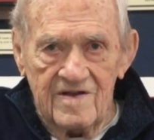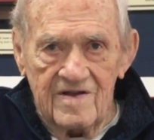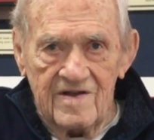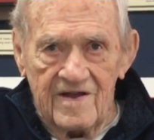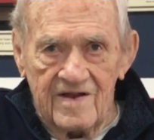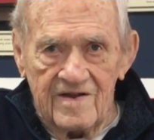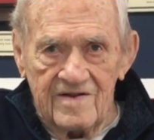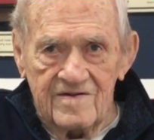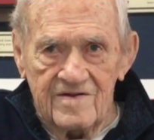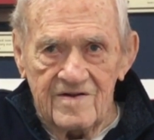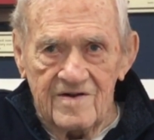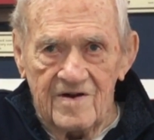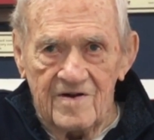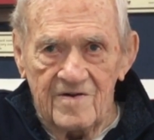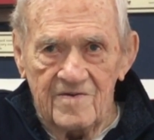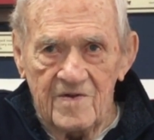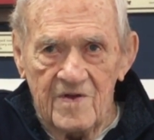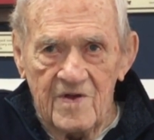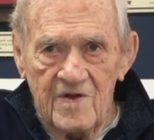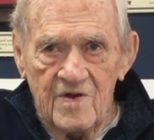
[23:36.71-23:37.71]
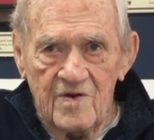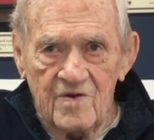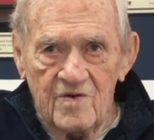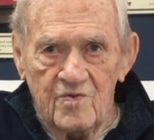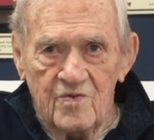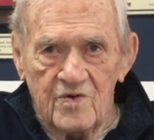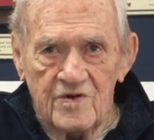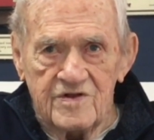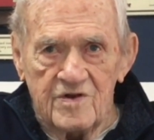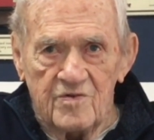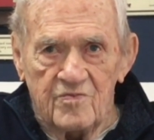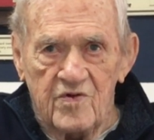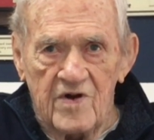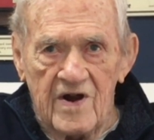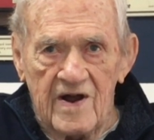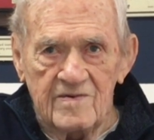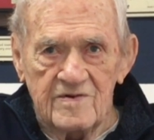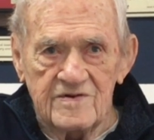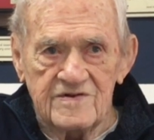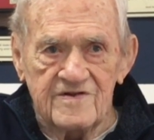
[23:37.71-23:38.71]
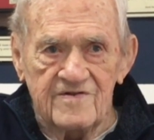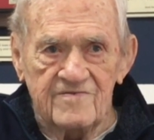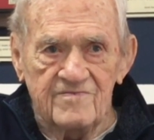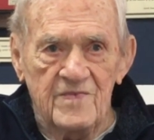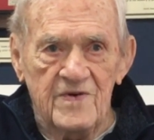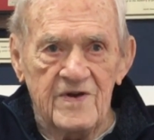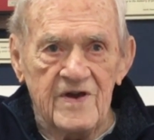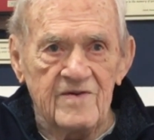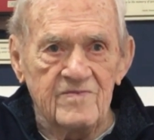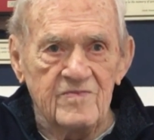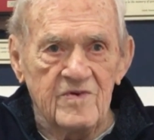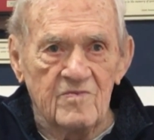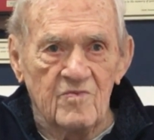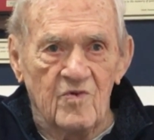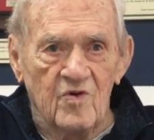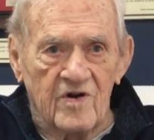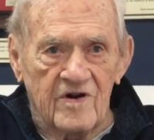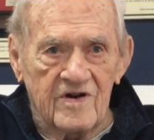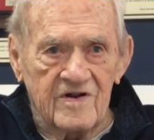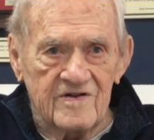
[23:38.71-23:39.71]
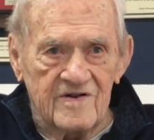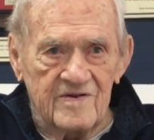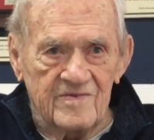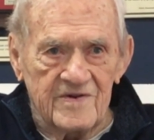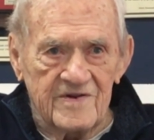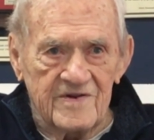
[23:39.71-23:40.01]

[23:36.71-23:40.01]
and with the promise of maybe more coming.